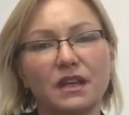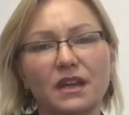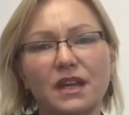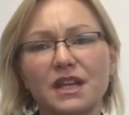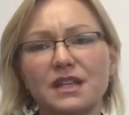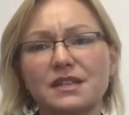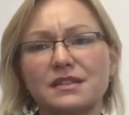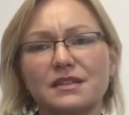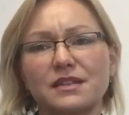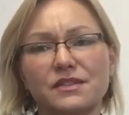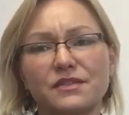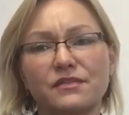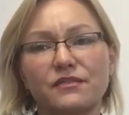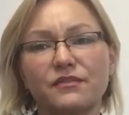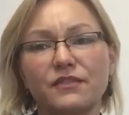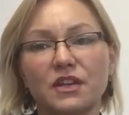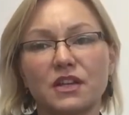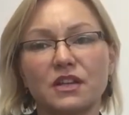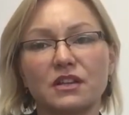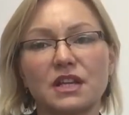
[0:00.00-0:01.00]
It's
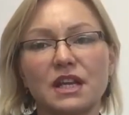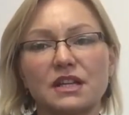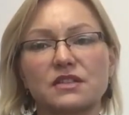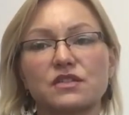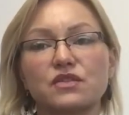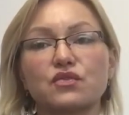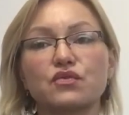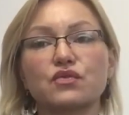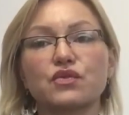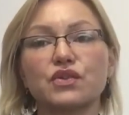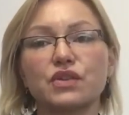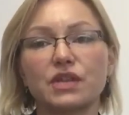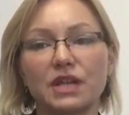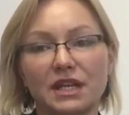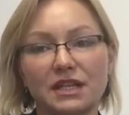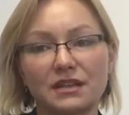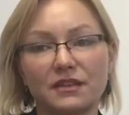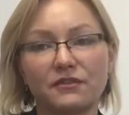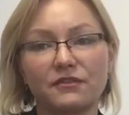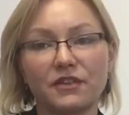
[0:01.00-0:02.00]
this
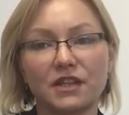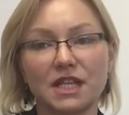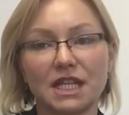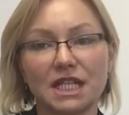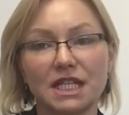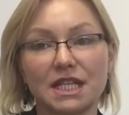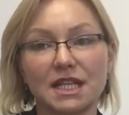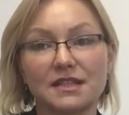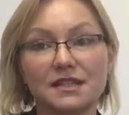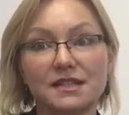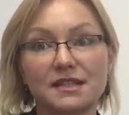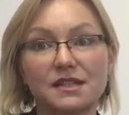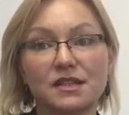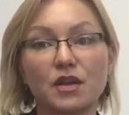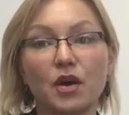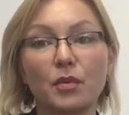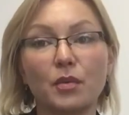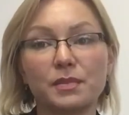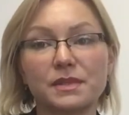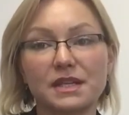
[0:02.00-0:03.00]
excruciating feeling that
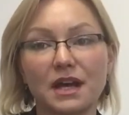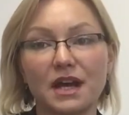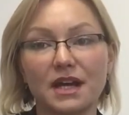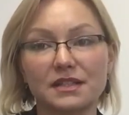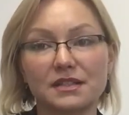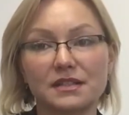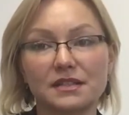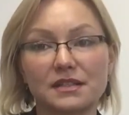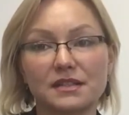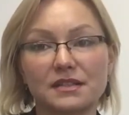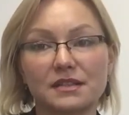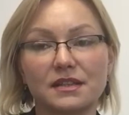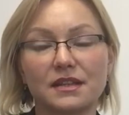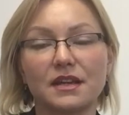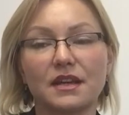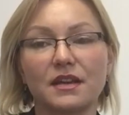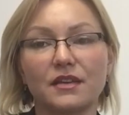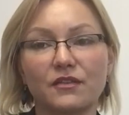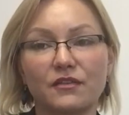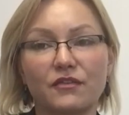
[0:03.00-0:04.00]
stops us
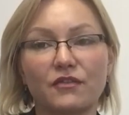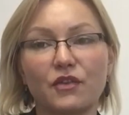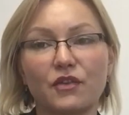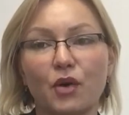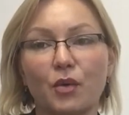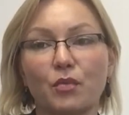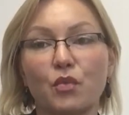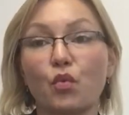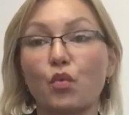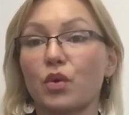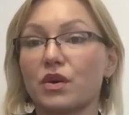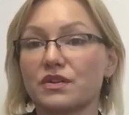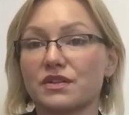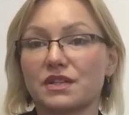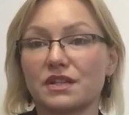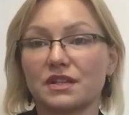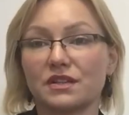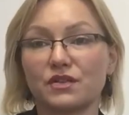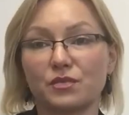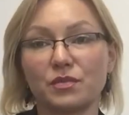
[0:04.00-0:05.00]
from
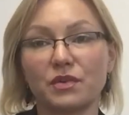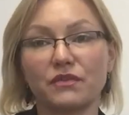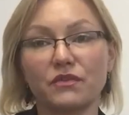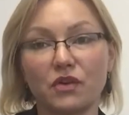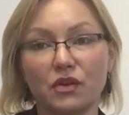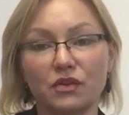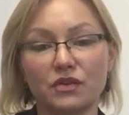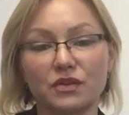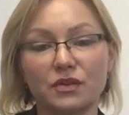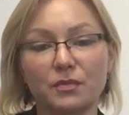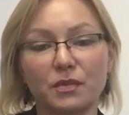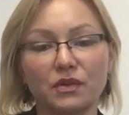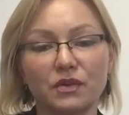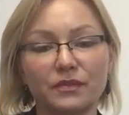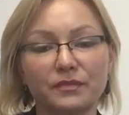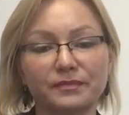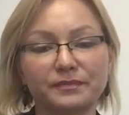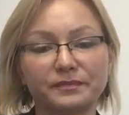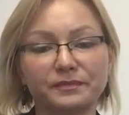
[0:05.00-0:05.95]
wanting to be vulnerable.